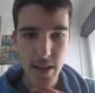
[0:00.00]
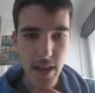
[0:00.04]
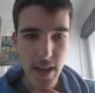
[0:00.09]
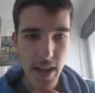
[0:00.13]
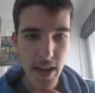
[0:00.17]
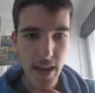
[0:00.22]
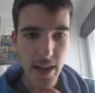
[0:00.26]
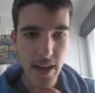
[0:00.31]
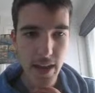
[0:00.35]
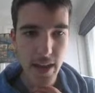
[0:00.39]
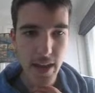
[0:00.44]

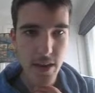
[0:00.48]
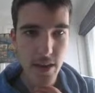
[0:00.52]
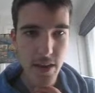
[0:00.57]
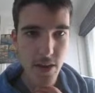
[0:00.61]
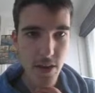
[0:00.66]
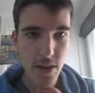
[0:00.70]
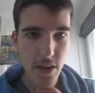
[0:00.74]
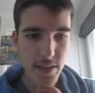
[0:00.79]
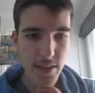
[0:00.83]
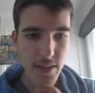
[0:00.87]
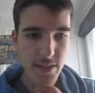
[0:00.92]
and
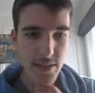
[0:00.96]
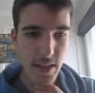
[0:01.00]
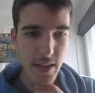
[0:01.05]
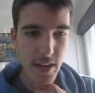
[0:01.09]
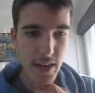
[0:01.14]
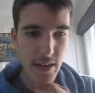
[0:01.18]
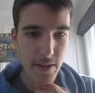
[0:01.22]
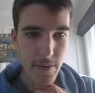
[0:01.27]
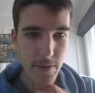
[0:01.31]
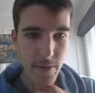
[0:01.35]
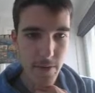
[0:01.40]
19,
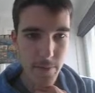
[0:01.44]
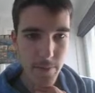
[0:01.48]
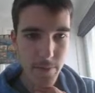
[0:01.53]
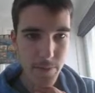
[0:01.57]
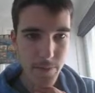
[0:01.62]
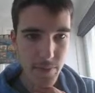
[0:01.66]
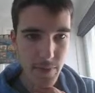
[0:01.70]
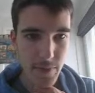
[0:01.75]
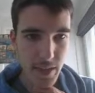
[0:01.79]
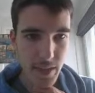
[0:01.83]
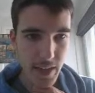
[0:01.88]

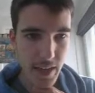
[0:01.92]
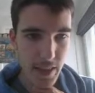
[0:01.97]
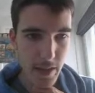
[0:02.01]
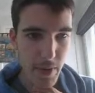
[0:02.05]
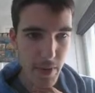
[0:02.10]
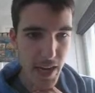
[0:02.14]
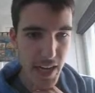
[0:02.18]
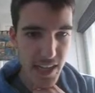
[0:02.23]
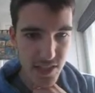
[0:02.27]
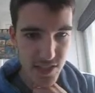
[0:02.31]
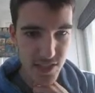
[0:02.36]
and the
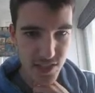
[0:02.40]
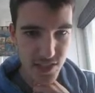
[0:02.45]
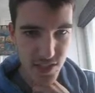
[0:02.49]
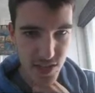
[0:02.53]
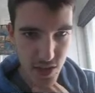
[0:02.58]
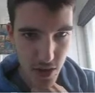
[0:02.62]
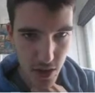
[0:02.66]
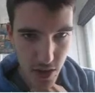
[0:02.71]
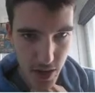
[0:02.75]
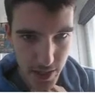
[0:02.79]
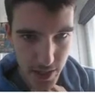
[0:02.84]
median's
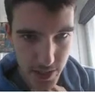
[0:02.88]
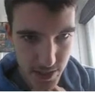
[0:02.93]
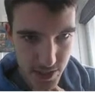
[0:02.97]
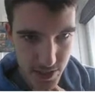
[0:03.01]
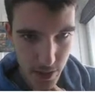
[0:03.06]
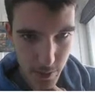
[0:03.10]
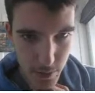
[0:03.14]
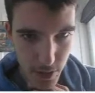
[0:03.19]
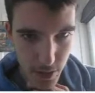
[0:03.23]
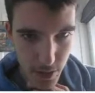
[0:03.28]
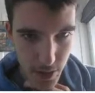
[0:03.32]
9,
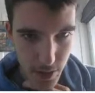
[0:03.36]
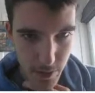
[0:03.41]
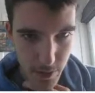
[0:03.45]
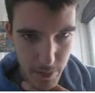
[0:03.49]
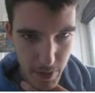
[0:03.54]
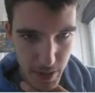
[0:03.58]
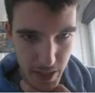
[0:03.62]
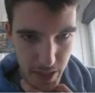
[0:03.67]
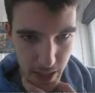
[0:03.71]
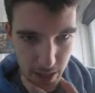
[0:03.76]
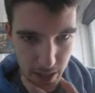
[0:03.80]
so I'm not going to
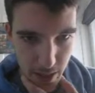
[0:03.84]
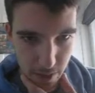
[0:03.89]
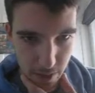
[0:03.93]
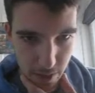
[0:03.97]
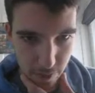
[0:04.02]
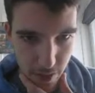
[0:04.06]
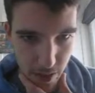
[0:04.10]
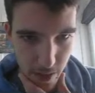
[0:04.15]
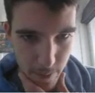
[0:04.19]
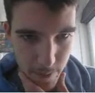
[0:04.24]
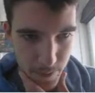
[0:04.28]
pick any
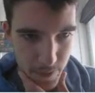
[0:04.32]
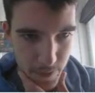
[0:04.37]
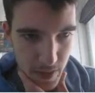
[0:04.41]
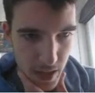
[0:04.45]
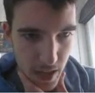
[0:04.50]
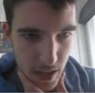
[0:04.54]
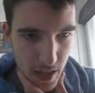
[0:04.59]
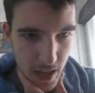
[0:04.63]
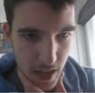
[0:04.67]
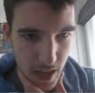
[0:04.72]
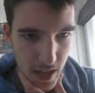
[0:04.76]
of them.
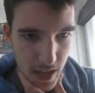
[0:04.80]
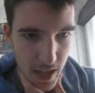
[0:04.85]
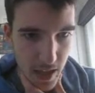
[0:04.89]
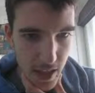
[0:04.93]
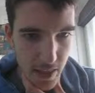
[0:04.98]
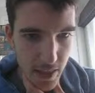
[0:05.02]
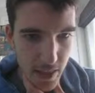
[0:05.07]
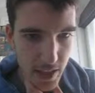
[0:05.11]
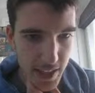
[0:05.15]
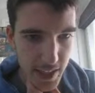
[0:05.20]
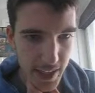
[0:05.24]

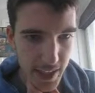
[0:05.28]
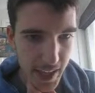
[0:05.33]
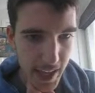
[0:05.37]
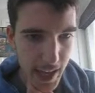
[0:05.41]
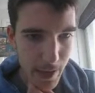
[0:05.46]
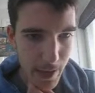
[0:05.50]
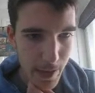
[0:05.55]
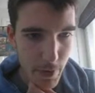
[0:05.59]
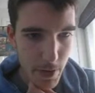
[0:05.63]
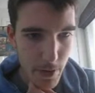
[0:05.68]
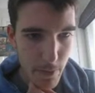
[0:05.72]
The
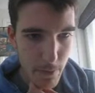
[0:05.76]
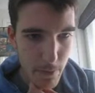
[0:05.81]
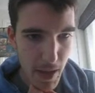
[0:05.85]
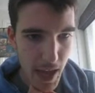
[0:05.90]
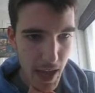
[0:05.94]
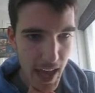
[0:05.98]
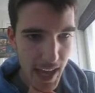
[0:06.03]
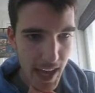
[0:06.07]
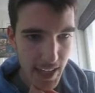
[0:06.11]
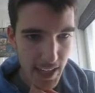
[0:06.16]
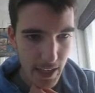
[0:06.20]
Carpet
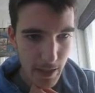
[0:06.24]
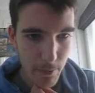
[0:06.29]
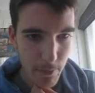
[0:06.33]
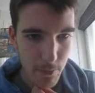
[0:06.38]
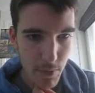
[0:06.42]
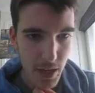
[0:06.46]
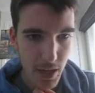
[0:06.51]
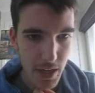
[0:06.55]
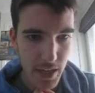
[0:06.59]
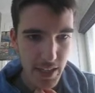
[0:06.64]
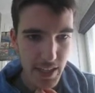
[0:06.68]
Bagger
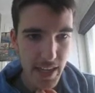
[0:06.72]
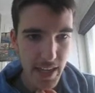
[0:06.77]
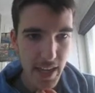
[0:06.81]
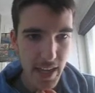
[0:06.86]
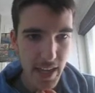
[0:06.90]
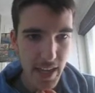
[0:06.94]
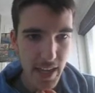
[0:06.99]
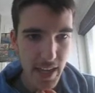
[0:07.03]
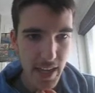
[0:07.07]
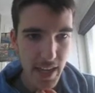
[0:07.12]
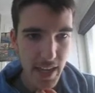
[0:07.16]
might get
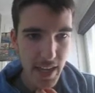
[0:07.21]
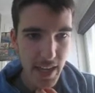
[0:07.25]
it.